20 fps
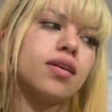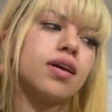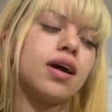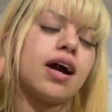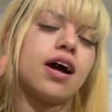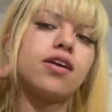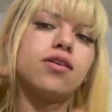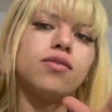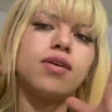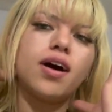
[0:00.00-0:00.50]

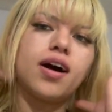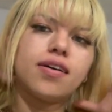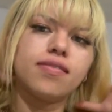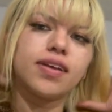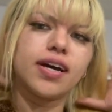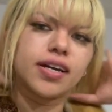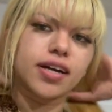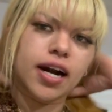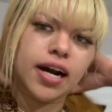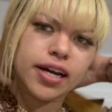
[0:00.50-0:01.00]
don't have
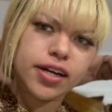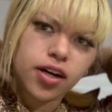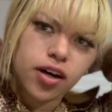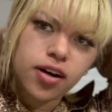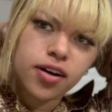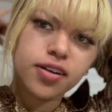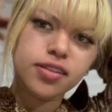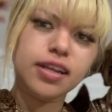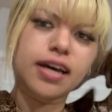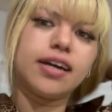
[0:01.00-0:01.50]
like
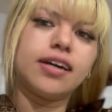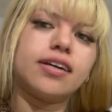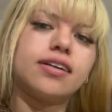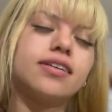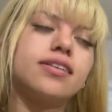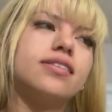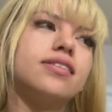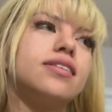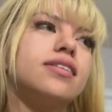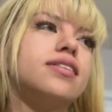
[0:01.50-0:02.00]
icon, like
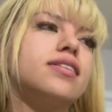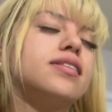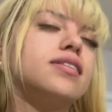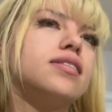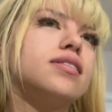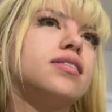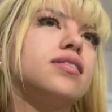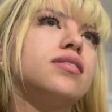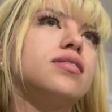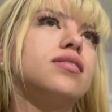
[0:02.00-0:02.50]

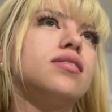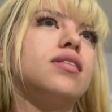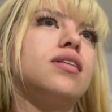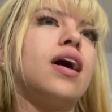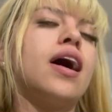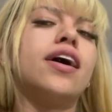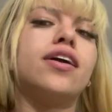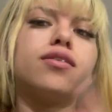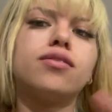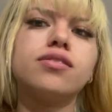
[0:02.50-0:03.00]

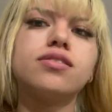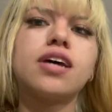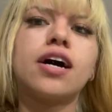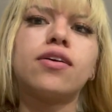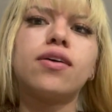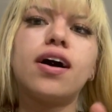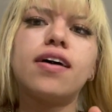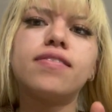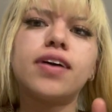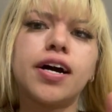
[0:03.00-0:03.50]
idols. I
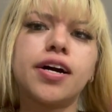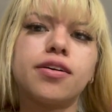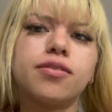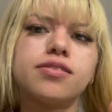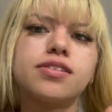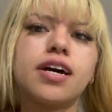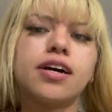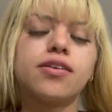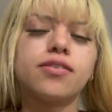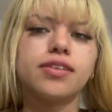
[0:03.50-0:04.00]
don't have
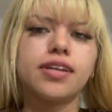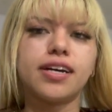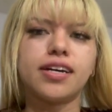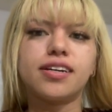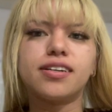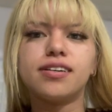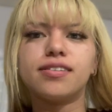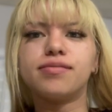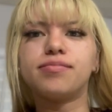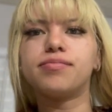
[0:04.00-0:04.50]
idols. I don't
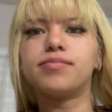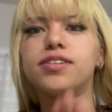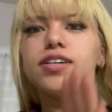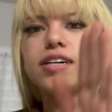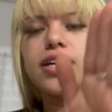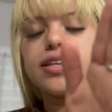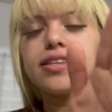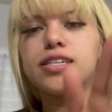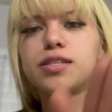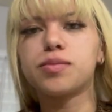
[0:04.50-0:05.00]
like look
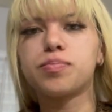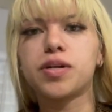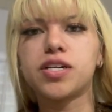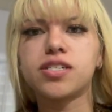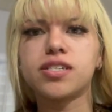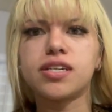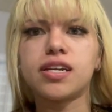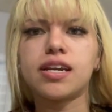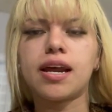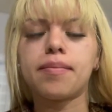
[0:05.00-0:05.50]
at this
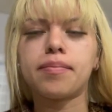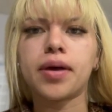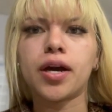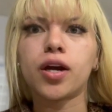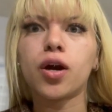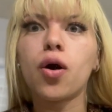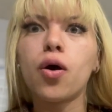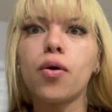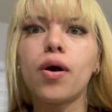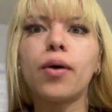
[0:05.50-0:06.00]
person and I'm
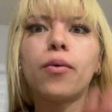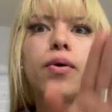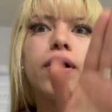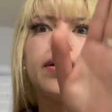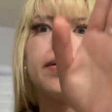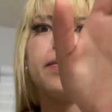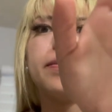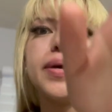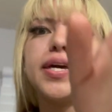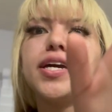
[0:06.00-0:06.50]
like, oh, I want
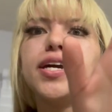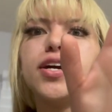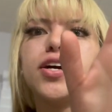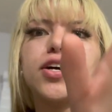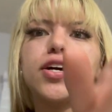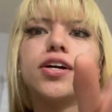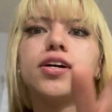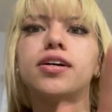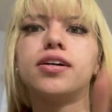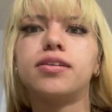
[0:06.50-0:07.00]
to be
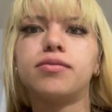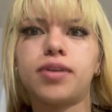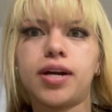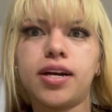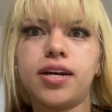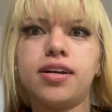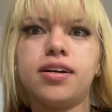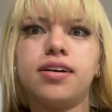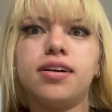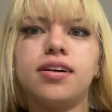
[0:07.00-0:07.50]
her,
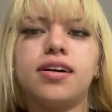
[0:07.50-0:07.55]
right?